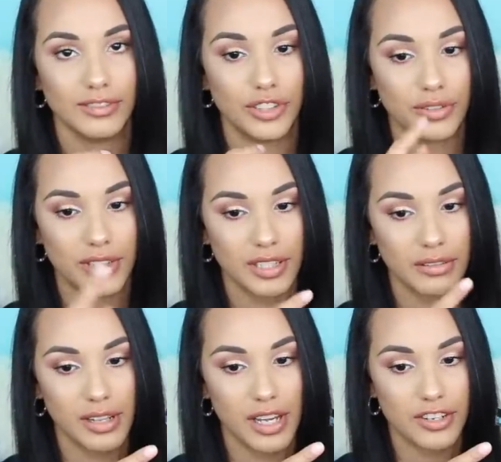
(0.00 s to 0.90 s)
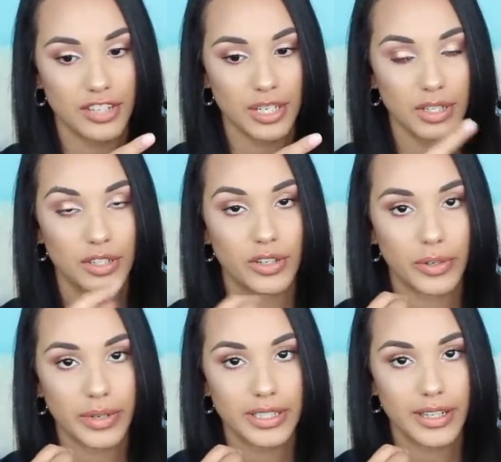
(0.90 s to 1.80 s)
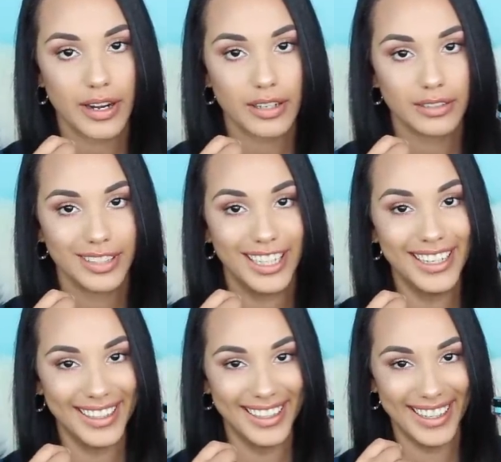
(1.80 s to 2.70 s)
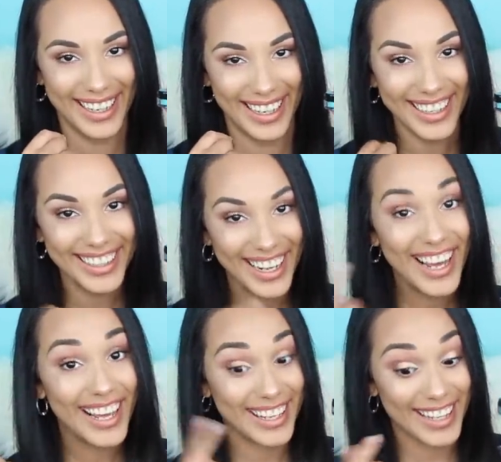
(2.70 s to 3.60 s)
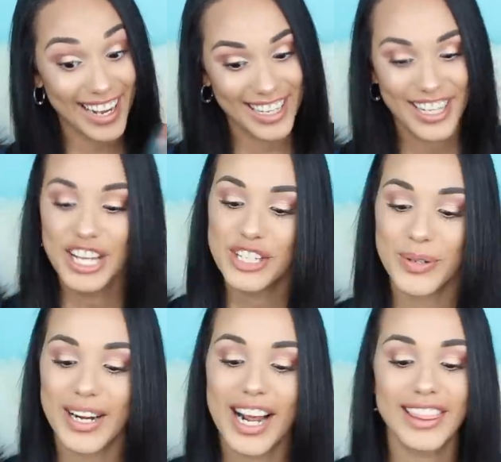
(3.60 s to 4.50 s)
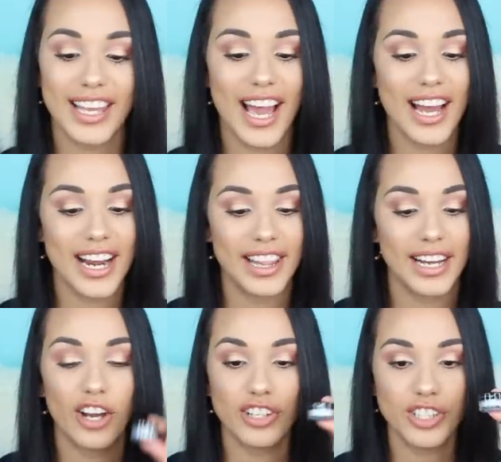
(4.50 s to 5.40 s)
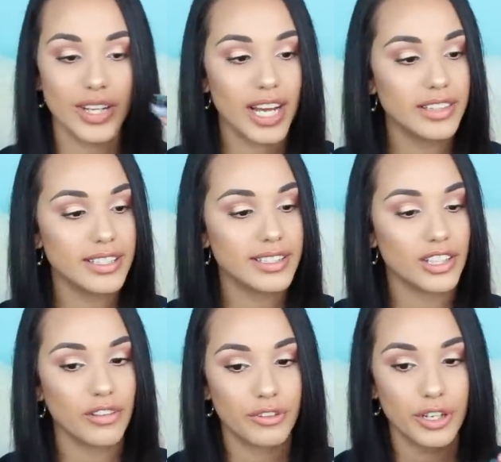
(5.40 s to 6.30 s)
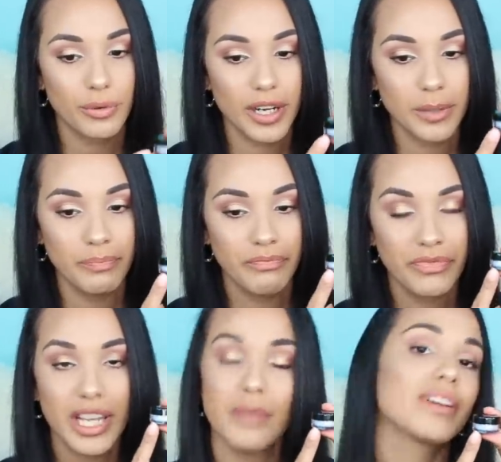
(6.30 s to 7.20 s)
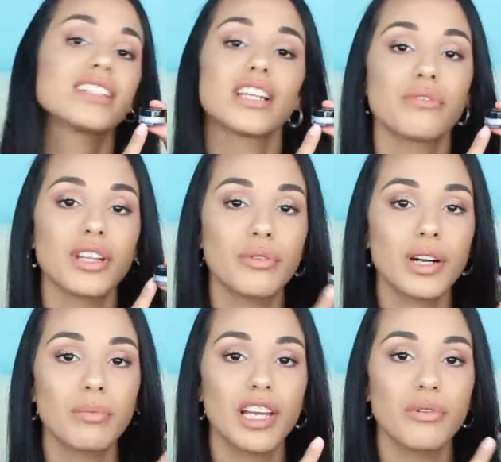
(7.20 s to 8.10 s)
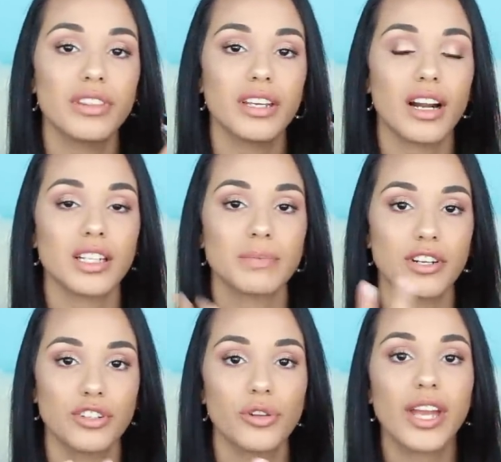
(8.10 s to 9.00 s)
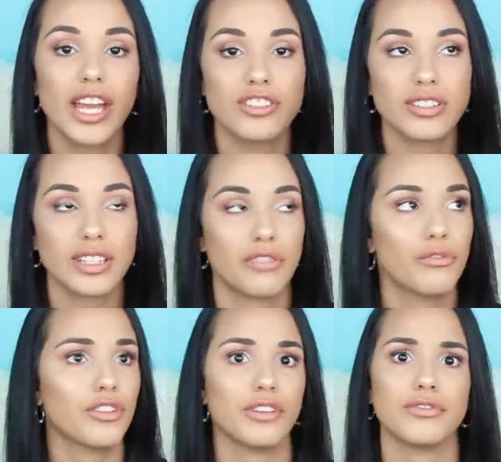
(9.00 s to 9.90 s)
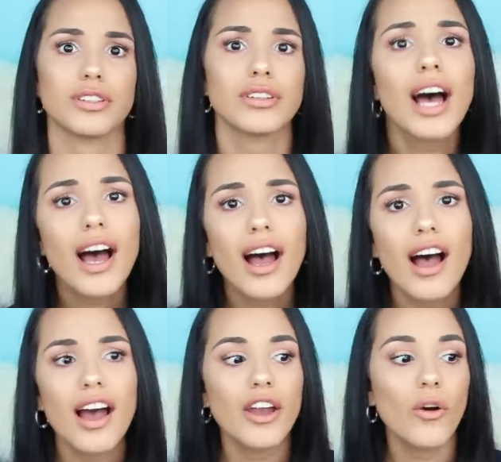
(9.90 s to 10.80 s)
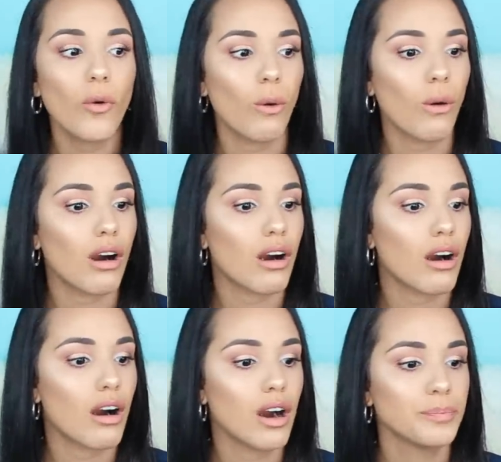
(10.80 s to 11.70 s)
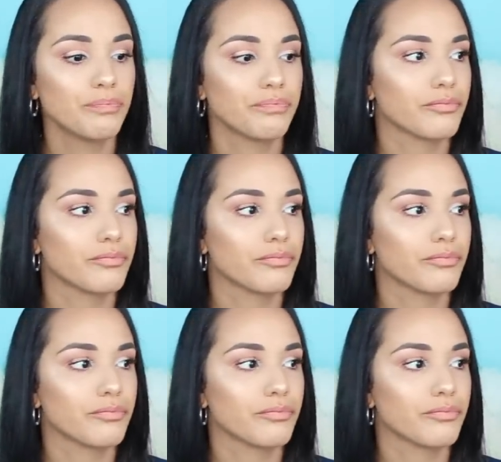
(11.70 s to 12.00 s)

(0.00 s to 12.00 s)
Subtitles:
Do you see the relationship to turquoise there? Yeah, so I got that. And then I also got this silvery one because I really wanna play with it on special occasions like 4th of July or